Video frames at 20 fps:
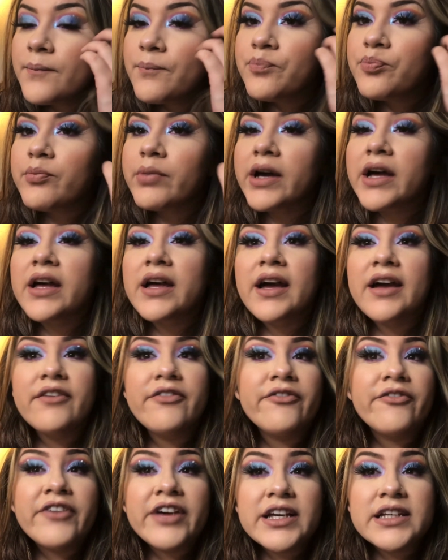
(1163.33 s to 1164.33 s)
But I
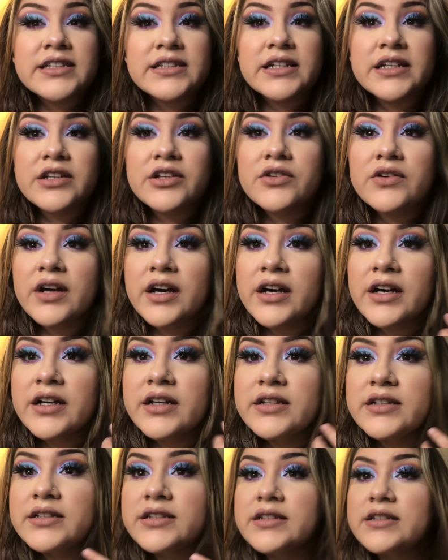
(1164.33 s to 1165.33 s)
fixed it, you
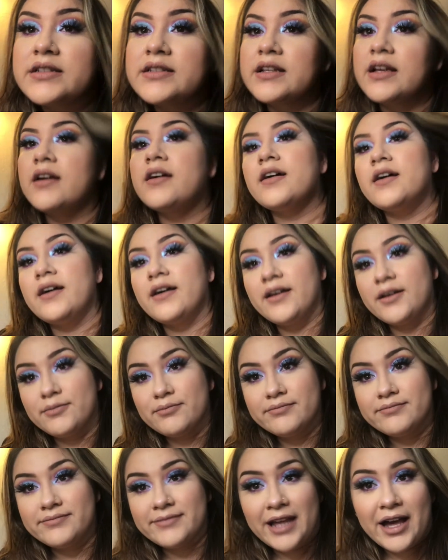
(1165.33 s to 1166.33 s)
guys.
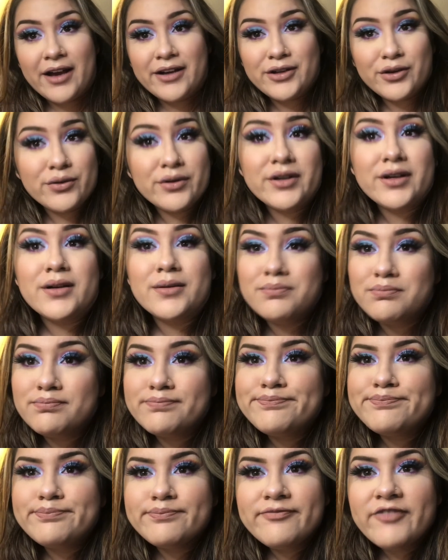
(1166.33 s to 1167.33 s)
Now I don't look
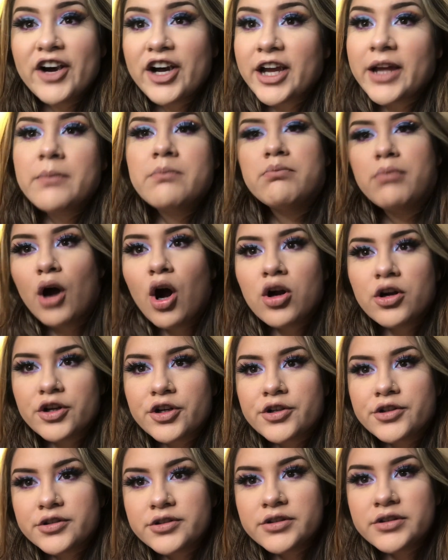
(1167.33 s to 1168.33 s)
fucking
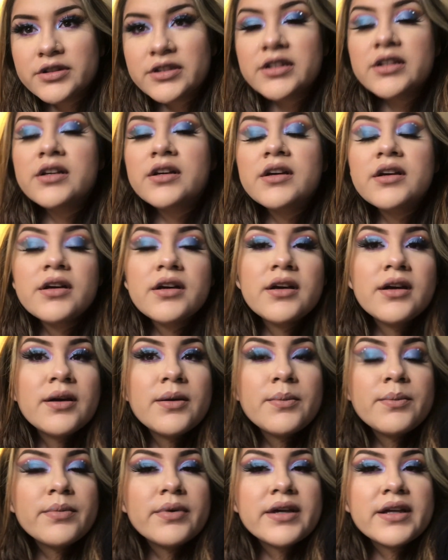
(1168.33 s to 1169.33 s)
bonkers.
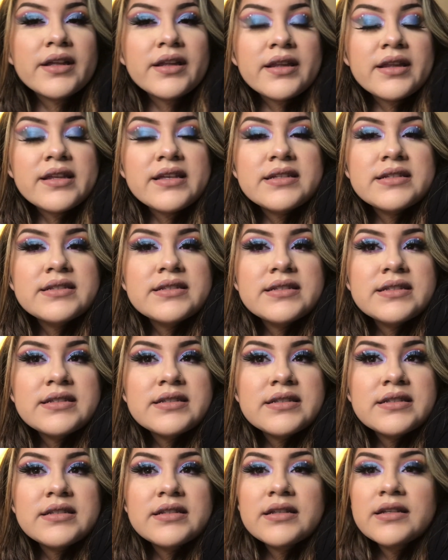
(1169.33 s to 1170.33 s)
But this
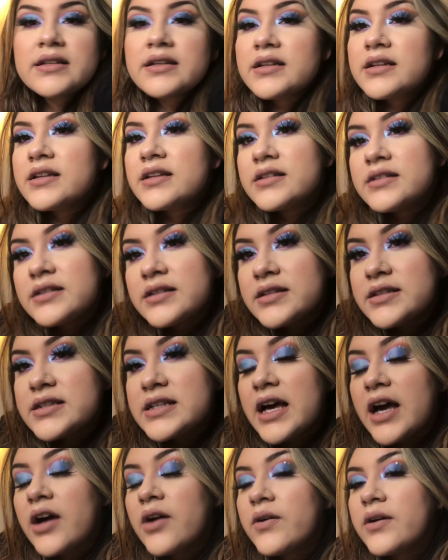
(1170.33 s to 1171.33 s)
is
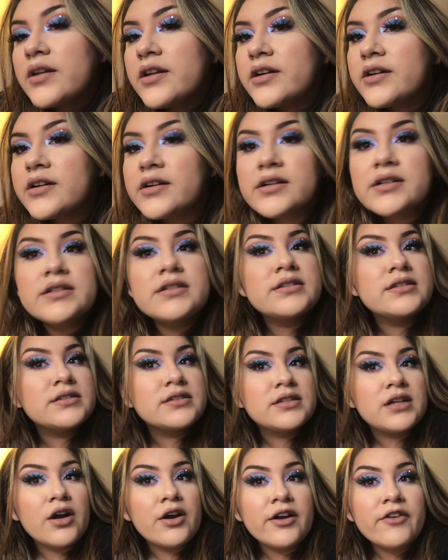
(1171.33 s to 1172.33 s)
how it looks.
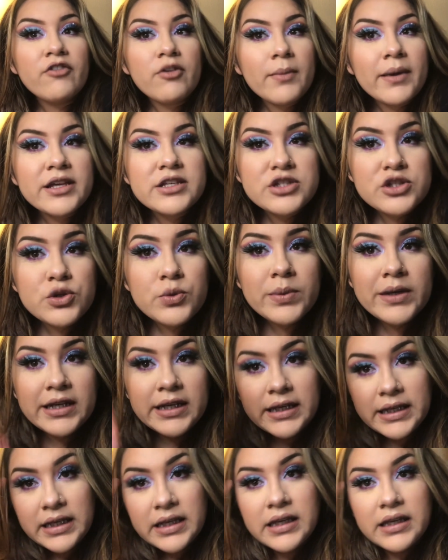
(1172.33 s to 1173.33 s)
Sorry for my
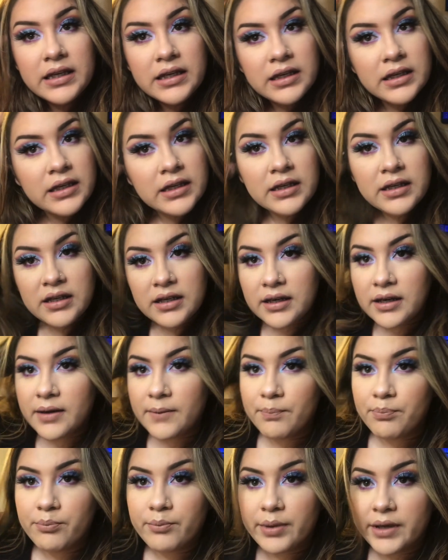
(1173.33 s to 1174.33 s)
stupidity.
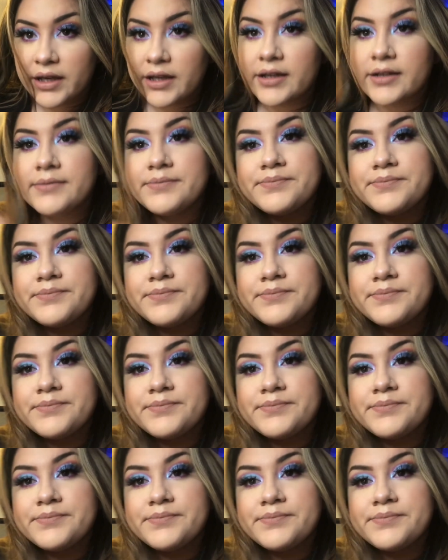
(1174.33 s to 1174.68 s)
But